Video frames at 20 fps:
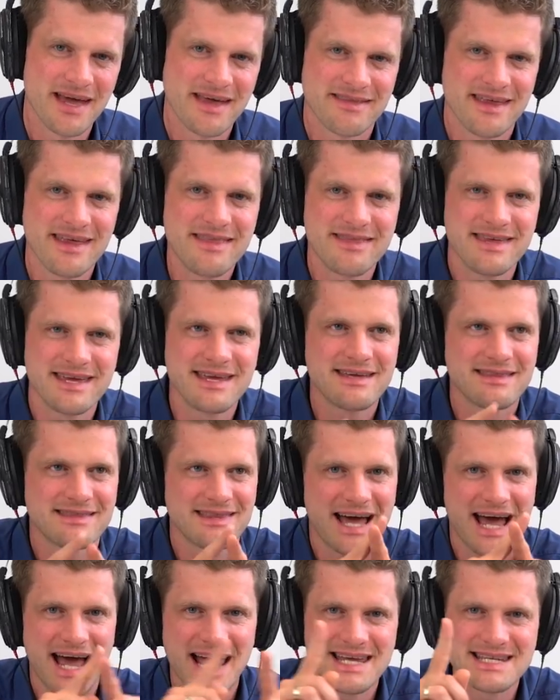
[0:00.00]
They think
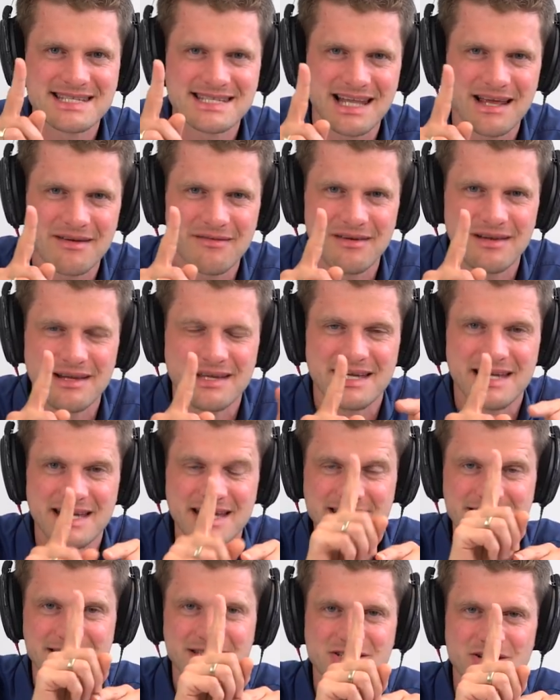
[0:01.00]
the highest level
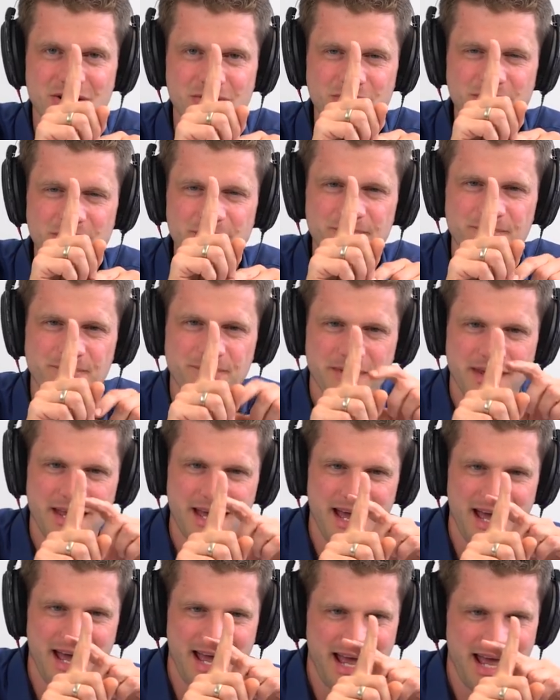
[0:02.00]
is a tone
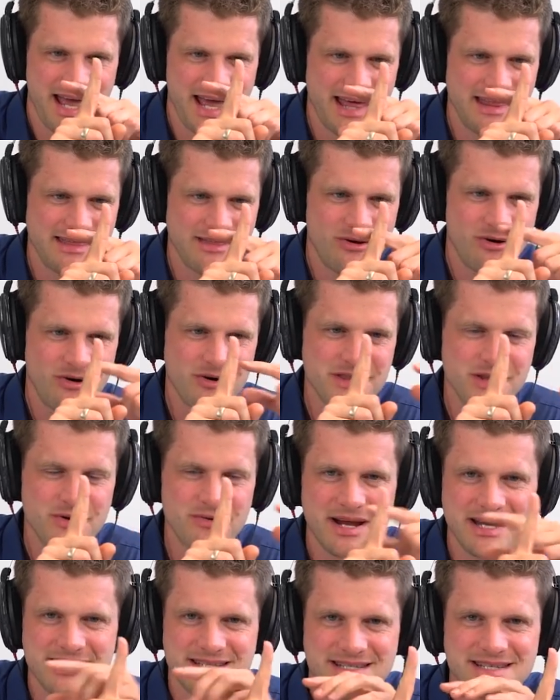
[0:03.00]
and all the
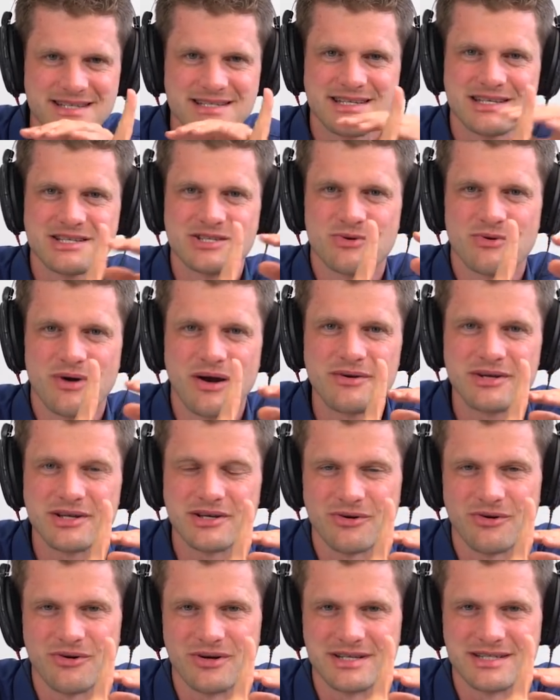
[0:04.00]
rest is the
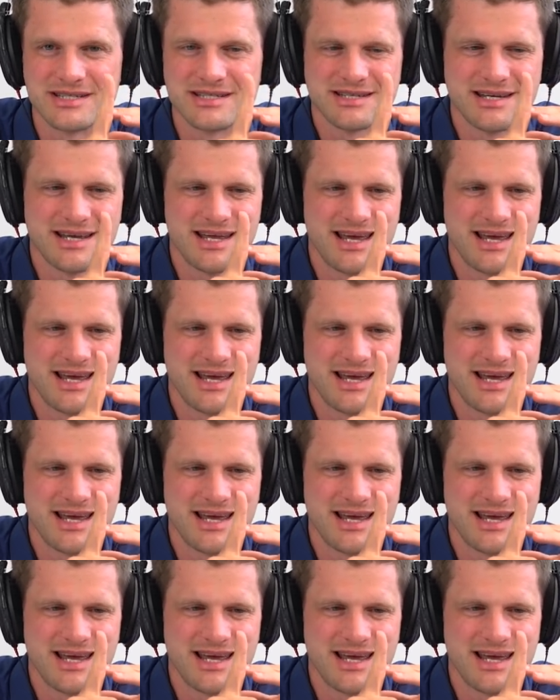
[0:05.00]
surrounding noise.